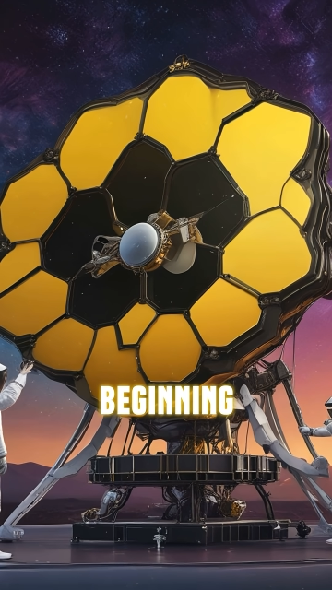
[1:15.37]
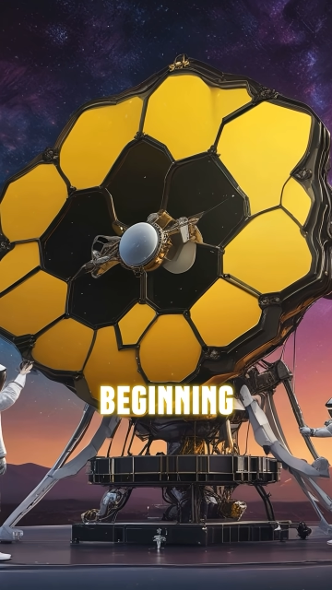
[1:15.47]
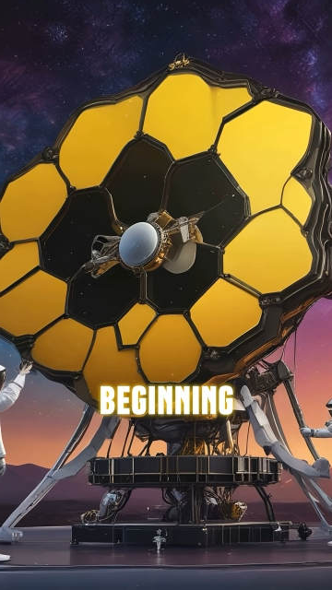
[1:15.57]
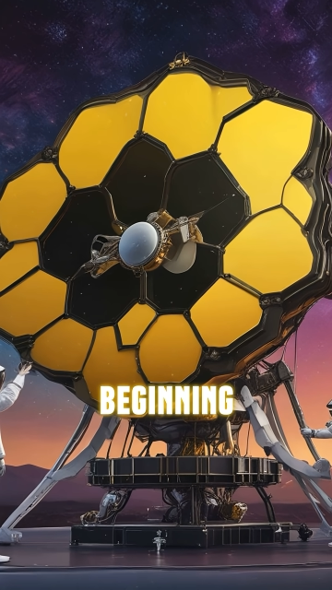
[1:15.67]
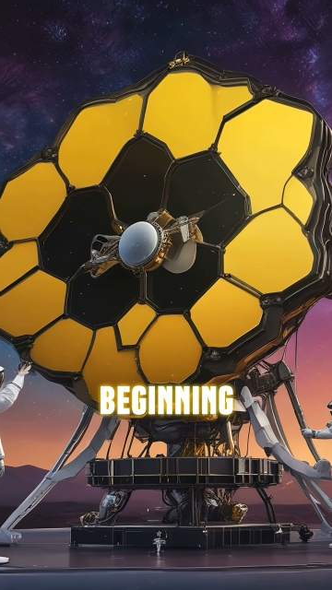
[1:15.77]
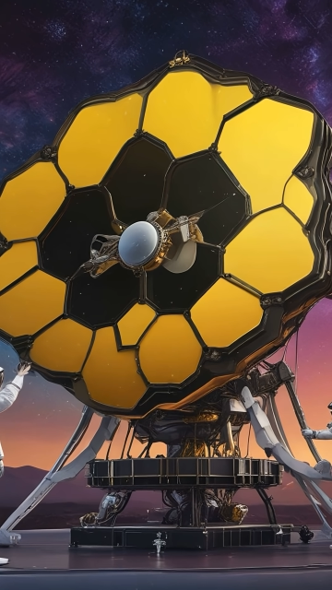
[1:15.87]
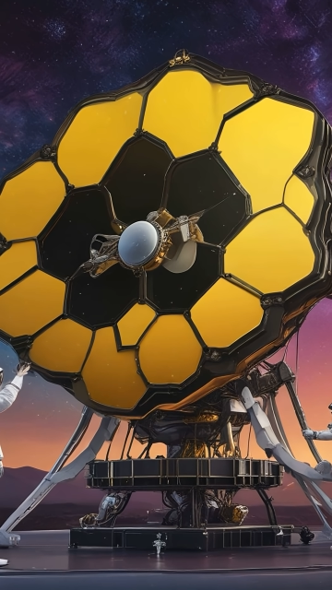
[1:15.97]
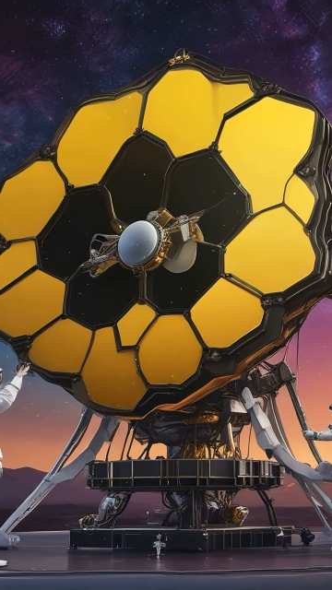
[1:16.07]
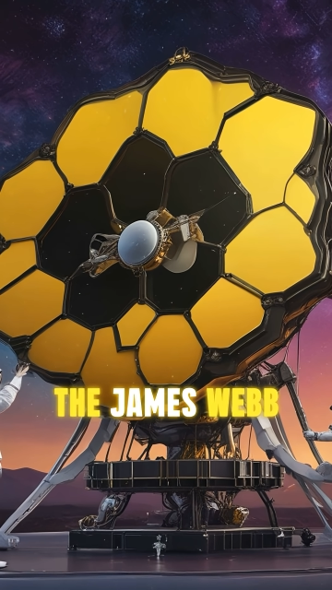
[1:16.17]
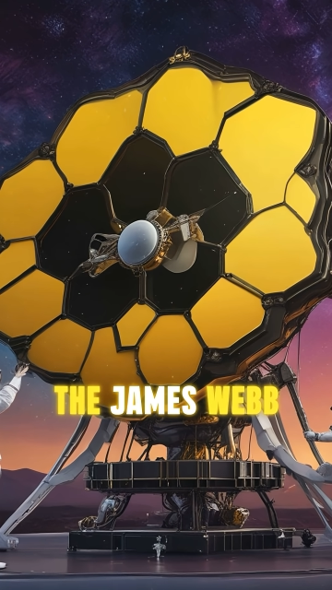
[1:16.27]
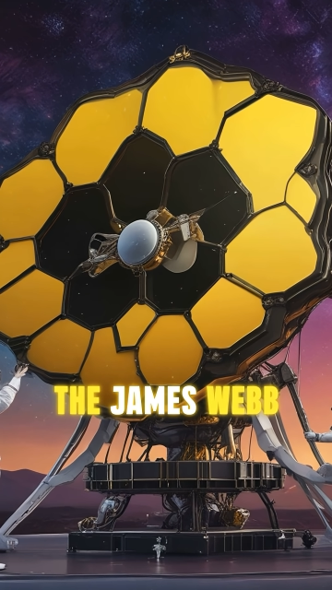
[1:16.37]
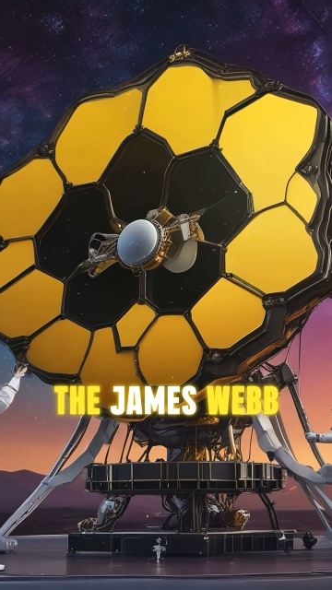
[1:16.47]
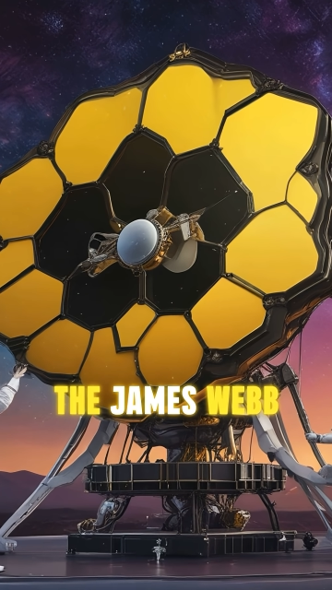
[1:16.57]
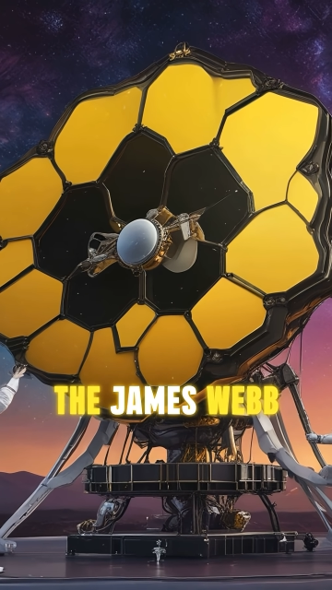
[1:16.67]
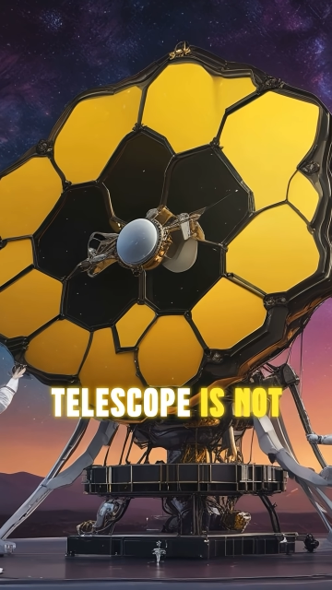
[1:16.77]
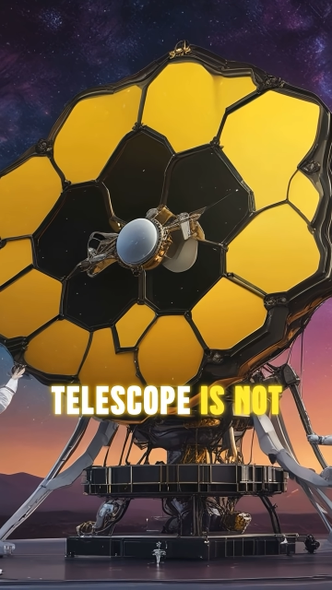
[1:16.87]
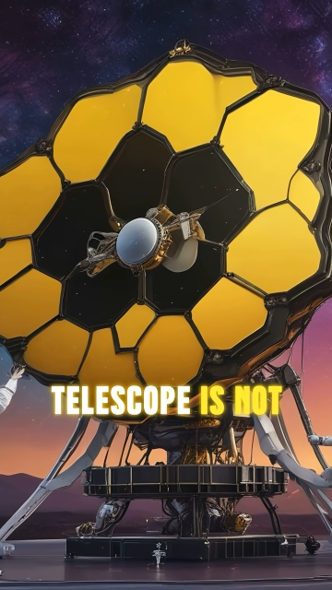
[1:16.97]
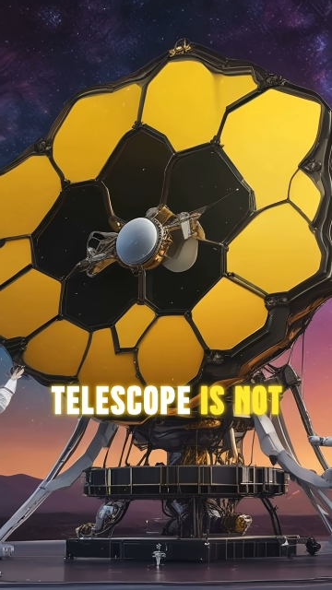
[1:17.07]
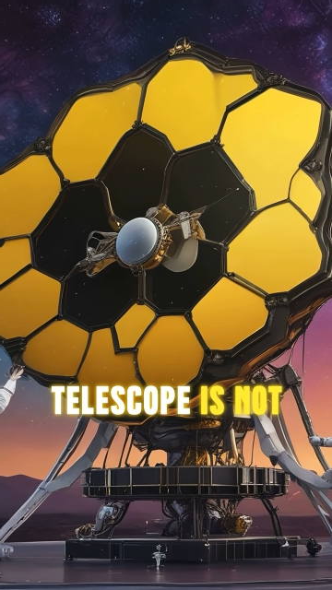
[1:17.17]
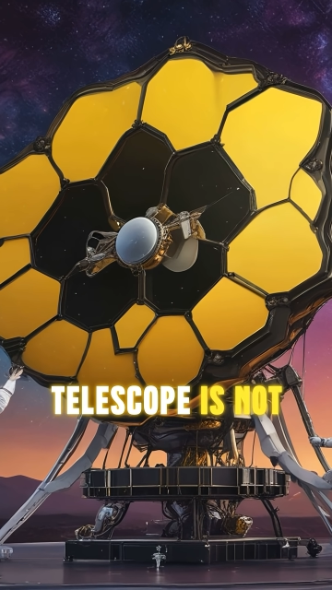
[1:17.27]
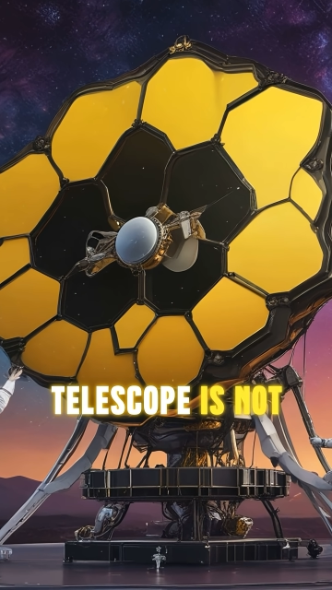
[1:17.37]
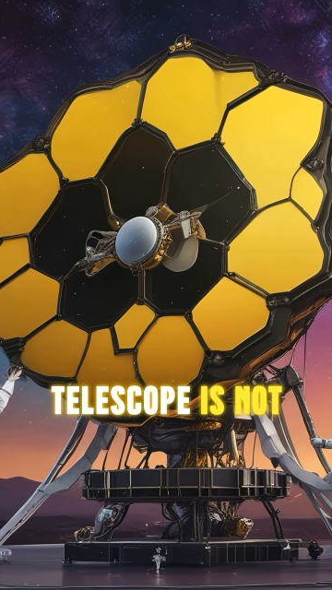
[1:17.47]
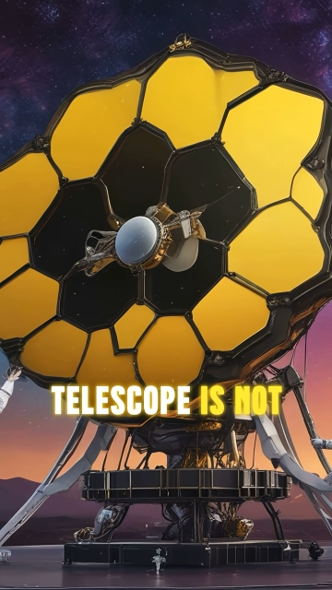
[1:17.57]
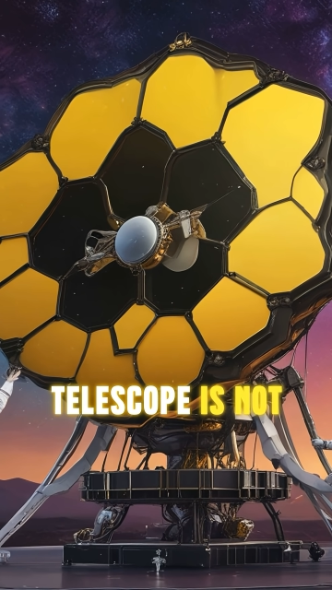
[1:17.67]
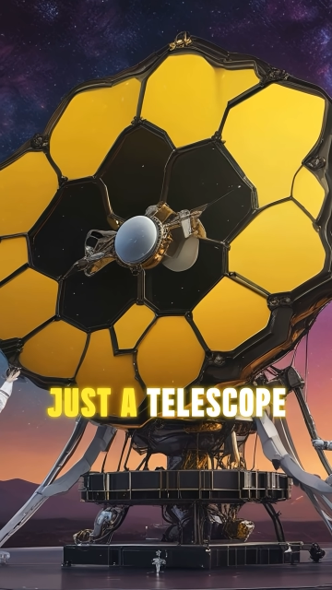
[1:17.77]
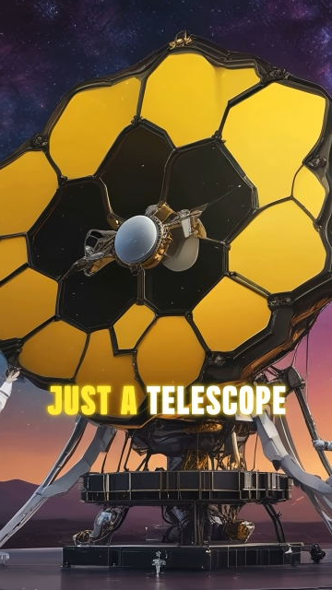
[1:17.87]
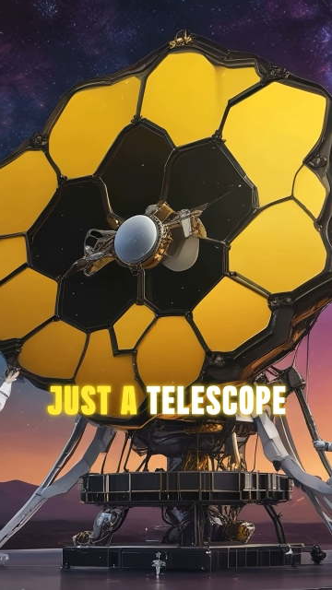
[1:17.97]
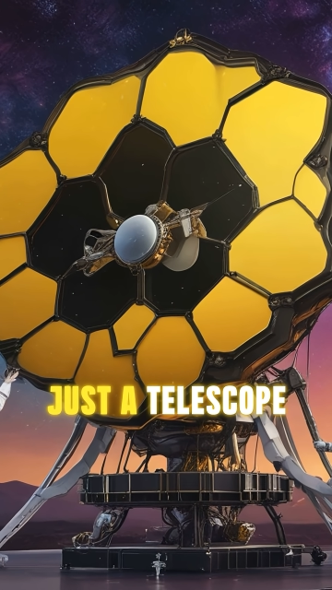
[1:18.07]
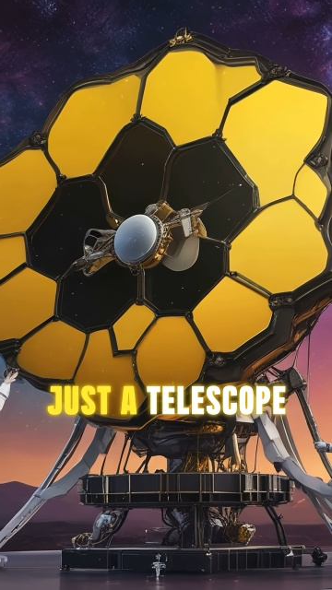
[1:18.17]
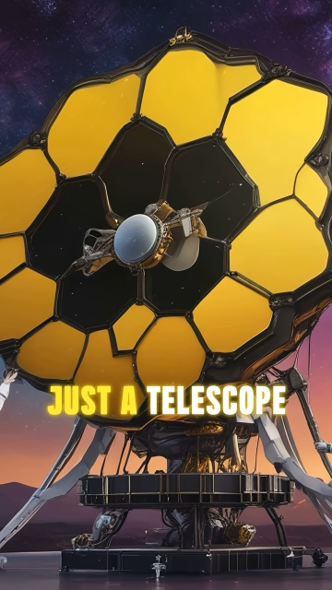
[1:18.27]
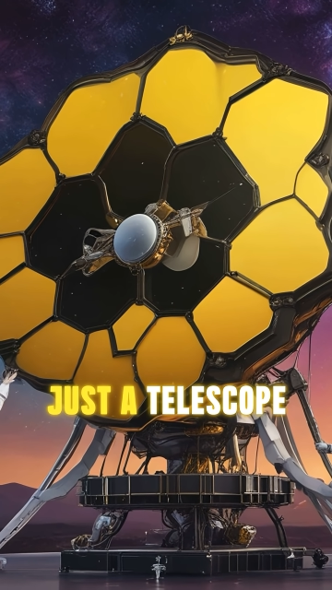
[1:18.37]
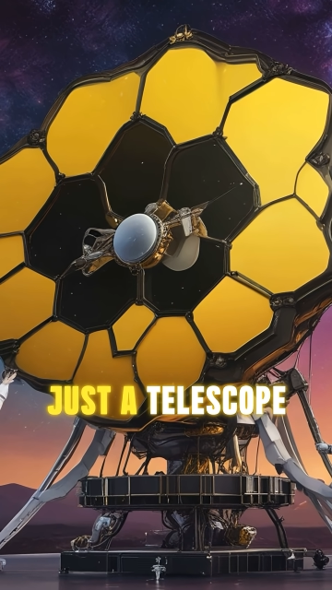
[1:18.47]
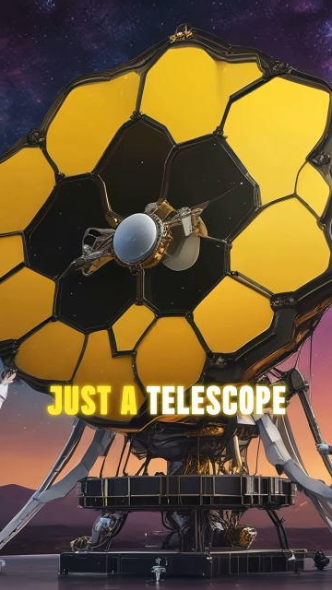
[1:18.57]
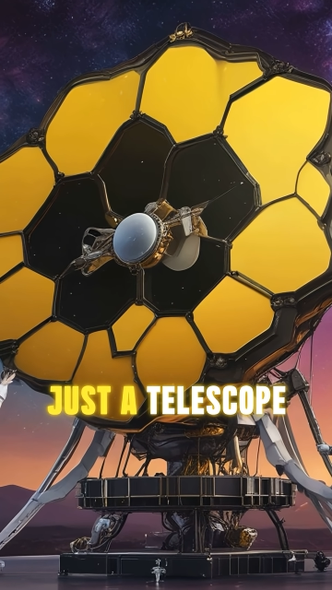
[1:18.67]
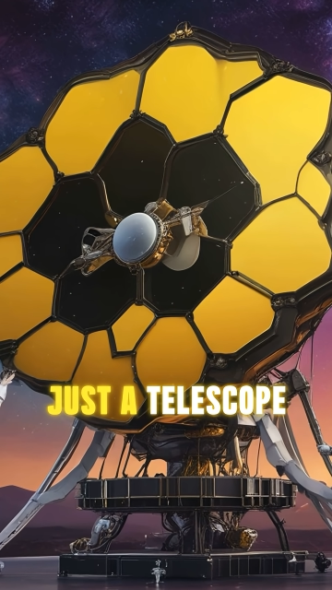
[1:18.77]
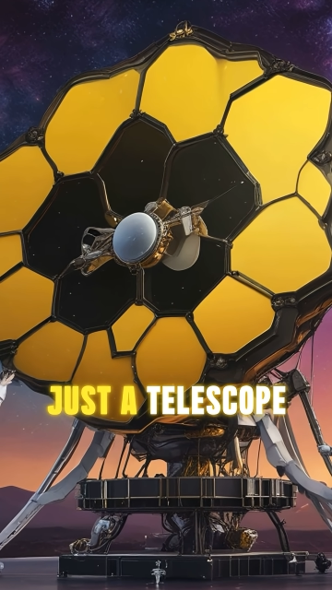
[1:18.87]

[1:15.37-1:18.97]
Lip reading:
(no speaker visible)